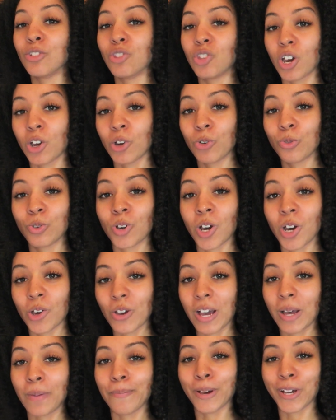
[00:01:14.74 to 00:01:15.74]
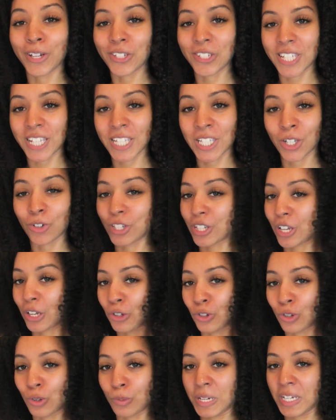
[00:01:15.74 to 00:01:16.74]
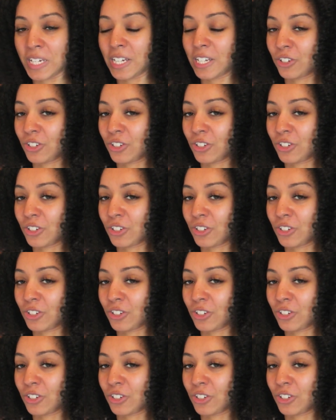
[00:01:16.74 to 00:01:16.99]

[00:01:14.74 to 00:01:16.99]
Don't go and post this on social media.